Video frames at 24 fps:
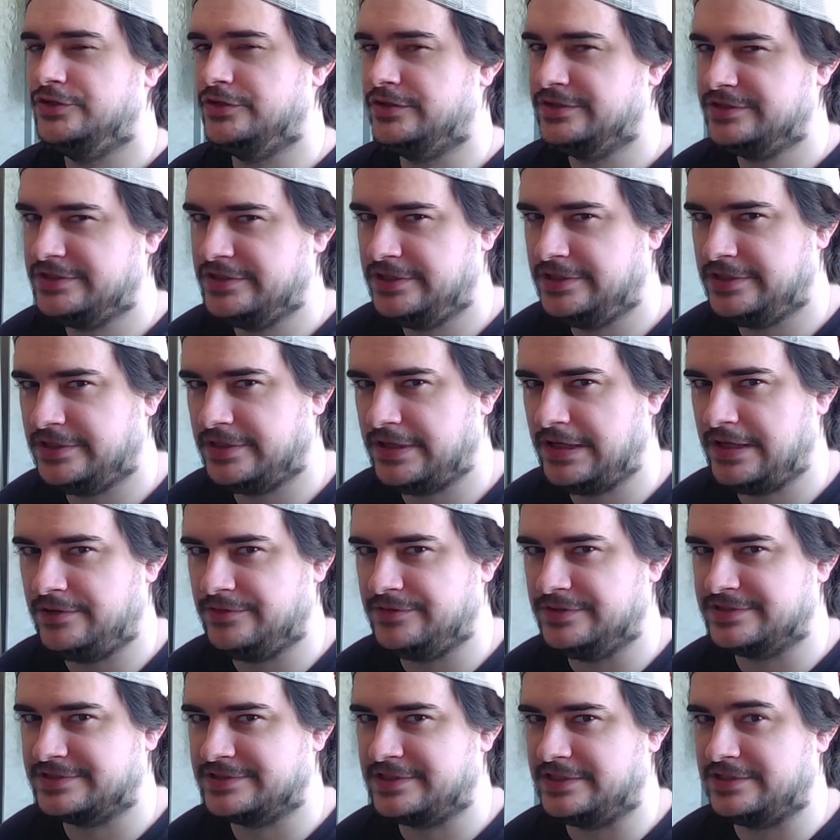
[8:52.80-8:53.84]
you can see here how
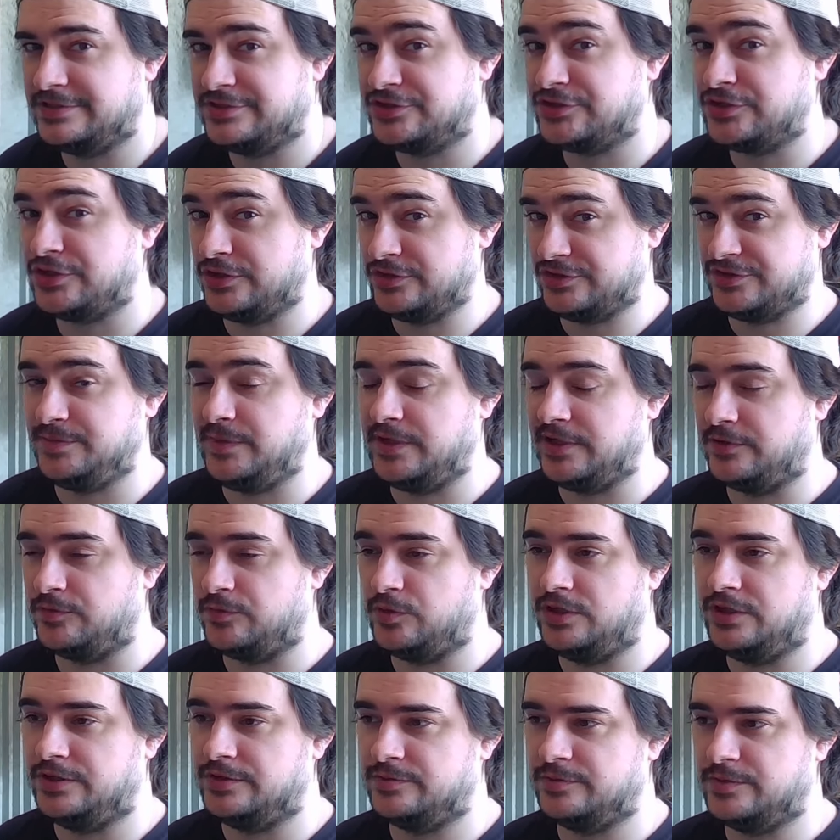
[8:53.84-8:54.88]
this kind of starts my
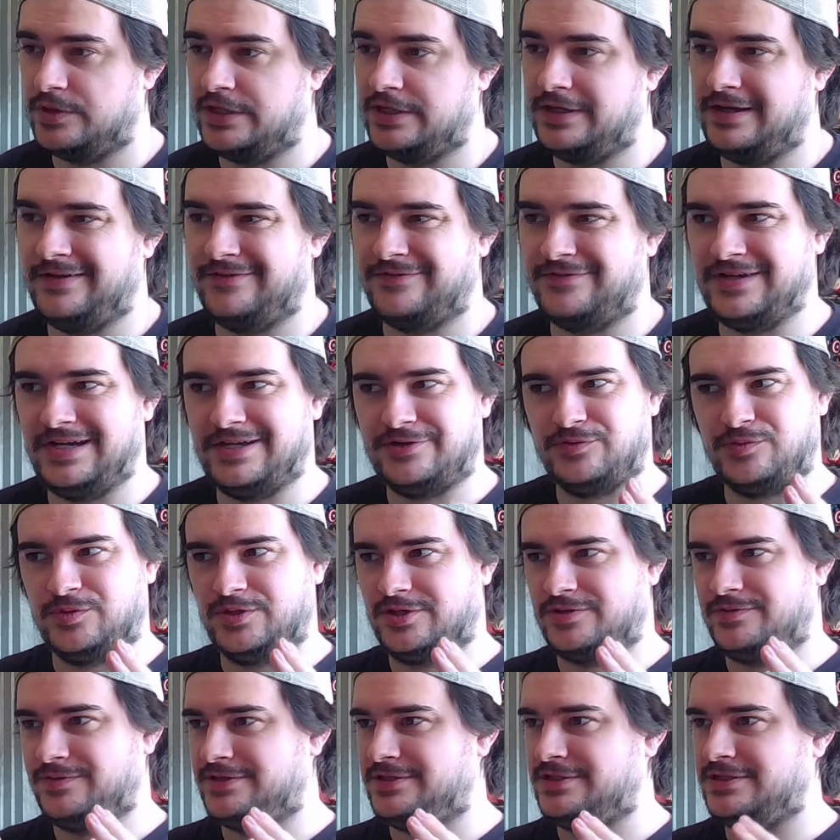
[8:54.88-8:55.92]
run, right? I've got to
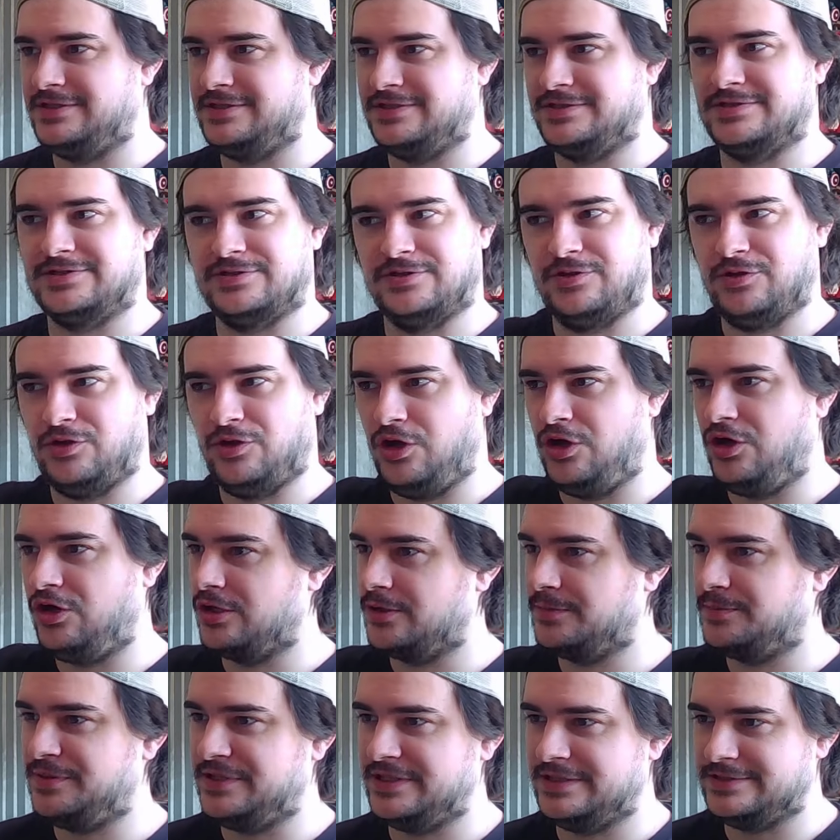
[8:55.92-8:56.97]
work with these
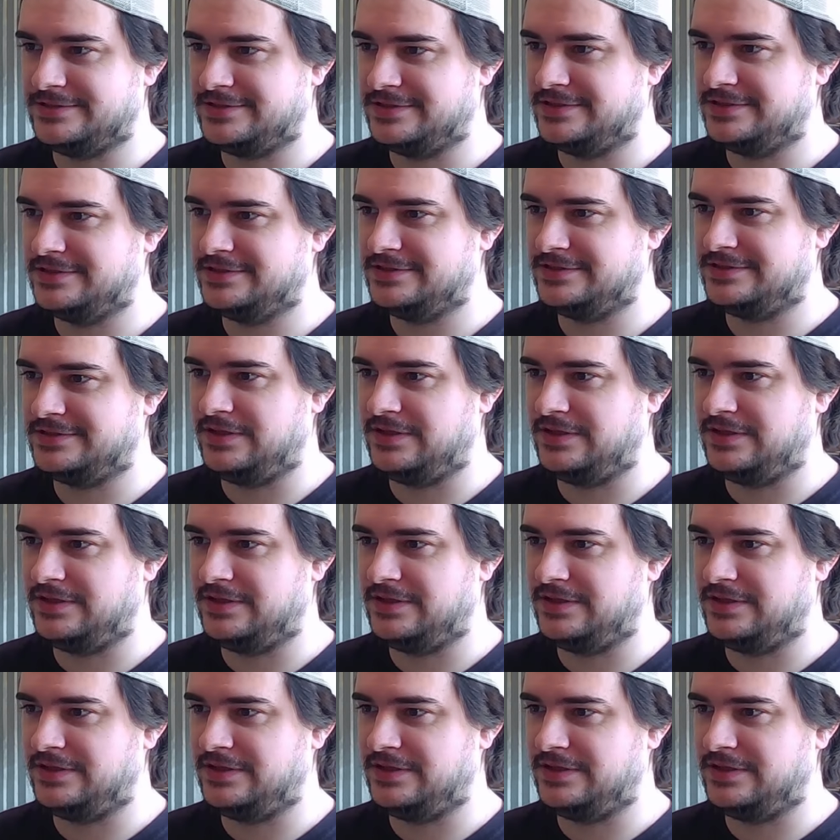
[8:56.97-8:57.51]
long pieces